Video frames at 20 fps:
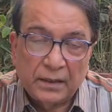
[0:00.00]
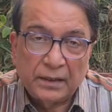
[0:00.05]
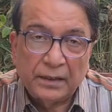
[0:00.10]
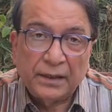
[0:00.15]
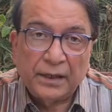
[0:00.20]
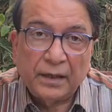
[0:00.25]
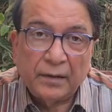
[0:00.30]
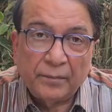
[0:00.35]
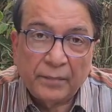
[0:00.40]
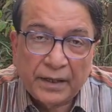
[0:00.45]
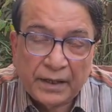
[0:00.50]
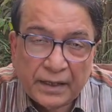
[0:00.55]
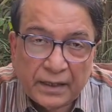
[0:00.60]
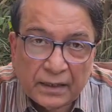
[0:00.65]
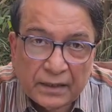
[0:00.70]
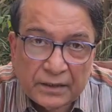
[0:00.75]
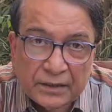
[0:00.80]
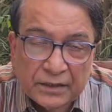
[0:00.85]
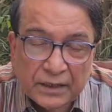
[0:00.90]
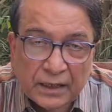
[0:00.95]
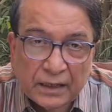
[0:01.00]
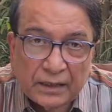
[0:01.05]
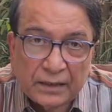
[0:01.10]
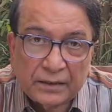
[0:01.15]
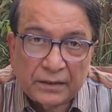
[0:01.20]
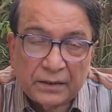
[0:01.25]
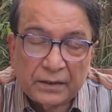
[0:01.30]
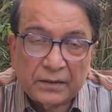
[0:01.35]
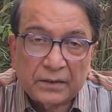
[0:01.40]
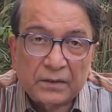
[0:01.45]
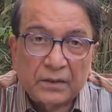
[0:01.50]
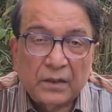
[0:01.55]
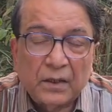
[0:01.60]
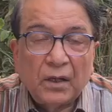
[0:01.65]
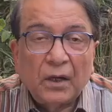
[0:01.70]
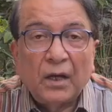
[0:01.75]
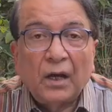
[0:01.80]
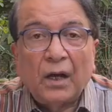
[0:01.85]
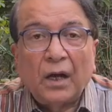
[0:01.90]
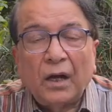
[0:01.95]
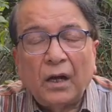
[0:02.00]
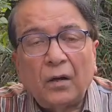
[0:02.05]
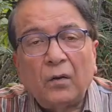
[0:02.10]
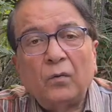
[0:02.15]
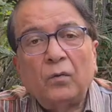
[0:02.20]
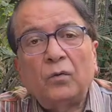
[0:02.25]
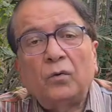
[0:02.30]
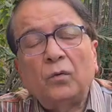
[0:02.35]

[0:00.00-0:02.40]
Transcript: the American challenge is how